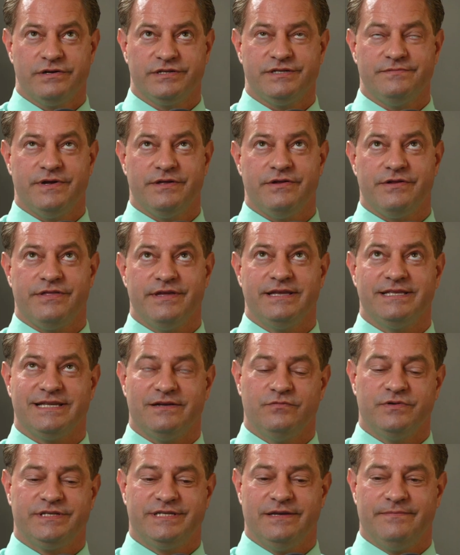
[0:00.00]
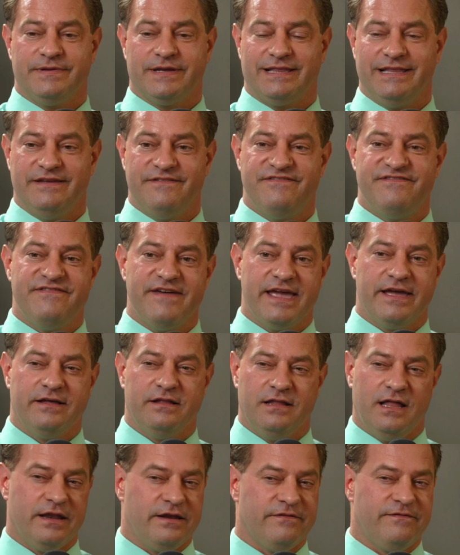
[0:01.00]
are some other things that would typically
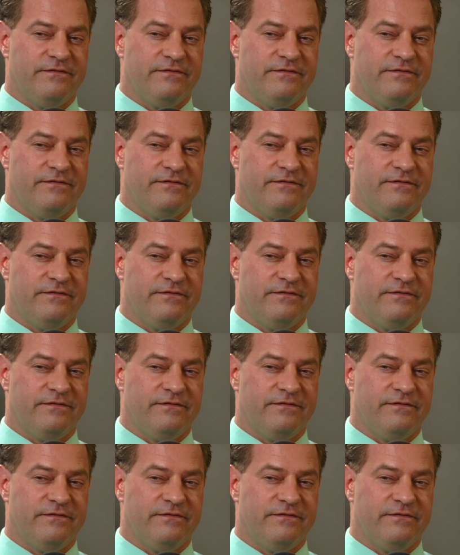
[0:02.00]
fail on a